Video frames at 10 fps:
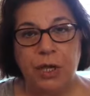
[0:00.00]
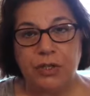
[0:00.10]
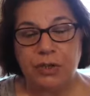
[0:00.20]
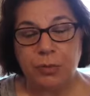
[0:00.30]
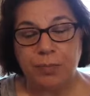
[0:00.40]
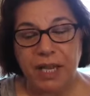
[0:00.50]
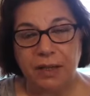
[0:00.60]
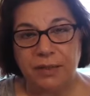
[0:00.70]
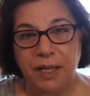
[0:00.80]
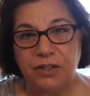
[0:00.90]
So pay
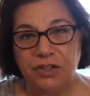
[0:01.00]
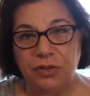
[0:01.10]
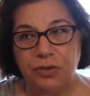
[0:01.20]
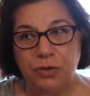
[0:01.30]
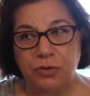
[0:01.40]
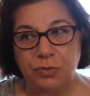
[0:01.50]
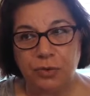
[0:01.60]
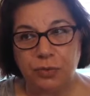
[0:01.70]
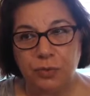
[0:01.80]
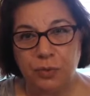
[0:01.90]
attention to,
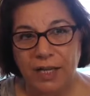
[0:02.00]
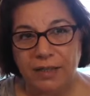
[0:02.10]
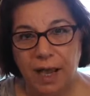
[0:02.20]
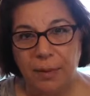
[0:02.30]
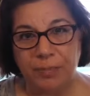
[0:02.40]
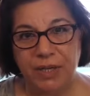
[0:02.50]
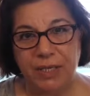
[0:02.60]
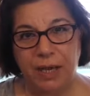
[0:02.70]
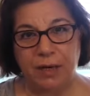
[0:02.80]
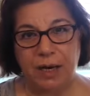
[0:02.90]
to what
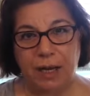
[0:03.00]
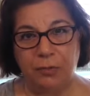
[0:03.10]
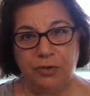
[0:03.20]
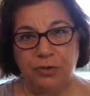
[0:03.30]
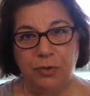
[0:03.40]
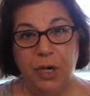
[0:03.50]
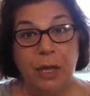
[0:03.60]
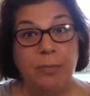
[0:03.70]
happened around you.